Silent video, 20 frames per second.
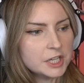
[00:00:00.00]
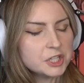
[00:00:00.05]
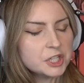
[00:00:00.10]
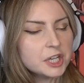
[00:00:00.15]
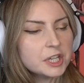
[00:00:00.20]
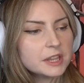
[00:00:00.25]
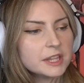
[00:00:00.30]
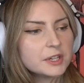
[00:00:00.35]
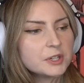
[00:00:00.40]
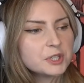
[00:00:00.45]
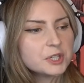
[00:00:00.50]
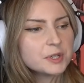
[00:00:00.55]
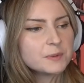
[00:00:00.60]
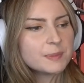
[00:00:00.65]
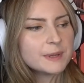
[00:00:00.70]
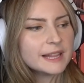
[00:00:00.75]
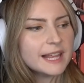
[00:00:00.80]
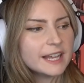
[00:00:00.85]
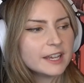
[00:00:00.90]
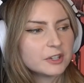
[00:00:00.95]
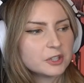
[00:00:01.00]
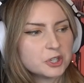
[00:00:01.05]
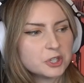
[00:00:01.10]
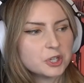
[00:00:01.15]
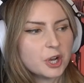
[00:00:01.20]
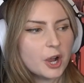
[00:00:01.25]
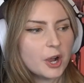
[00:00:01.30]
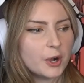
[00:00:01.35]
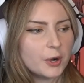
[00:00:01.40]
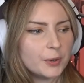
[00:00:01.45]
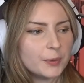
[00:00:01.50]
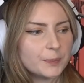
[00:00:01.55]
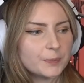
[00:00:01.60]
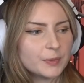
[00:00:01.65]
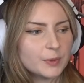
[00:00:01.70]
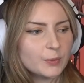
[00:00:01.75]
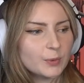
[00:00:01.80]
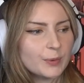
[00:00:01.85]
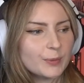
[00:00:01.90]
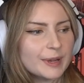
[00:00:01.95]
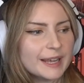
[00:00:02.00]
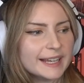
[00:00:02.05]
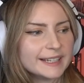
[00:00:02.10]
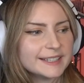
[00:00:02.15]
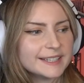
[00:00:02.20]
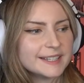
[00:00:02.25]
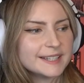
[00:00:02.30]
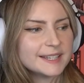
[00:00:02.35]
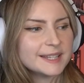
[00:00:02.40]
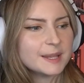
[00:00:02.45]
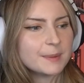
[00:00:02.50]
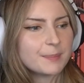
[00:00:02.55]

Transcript: There should be like a show where we get to see the